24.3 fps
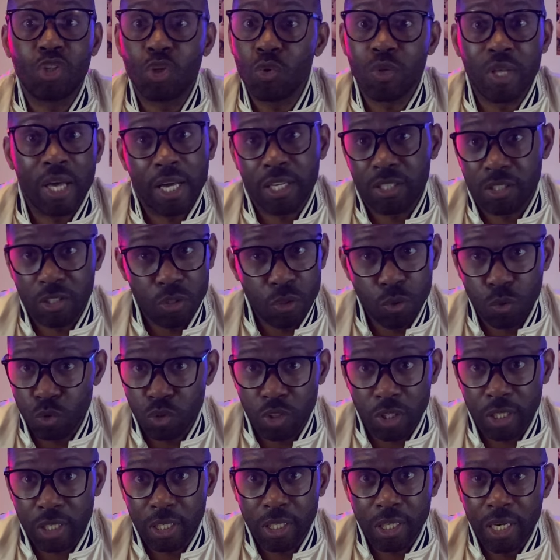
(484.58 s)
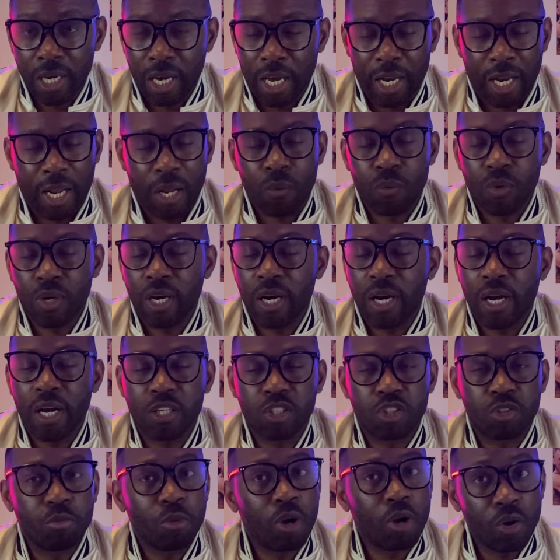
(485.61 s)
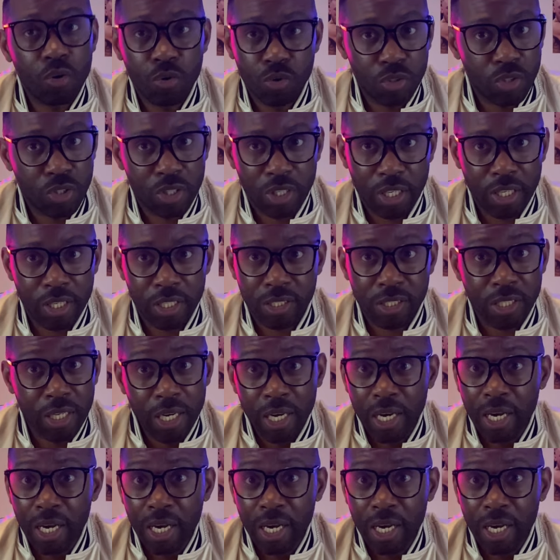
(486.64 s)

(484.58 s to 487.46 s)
do that to Usyk. And I don't care how small Usyk is.